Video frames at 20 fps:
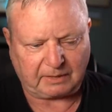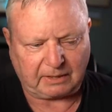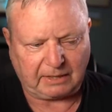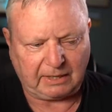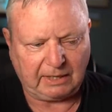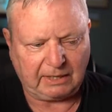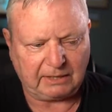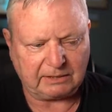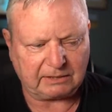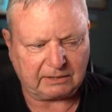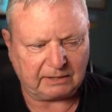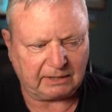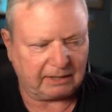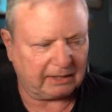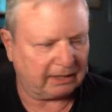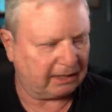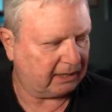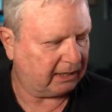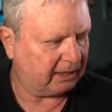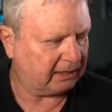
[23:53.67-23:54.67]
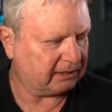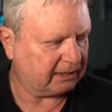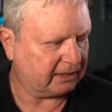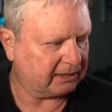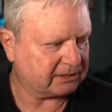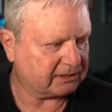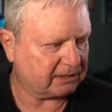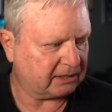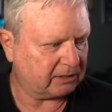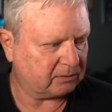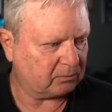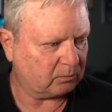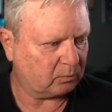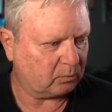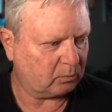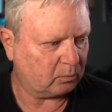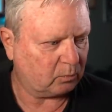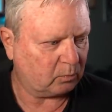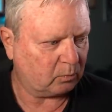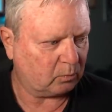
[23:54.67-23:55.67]
And they
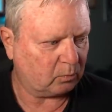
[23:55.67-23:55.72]
said,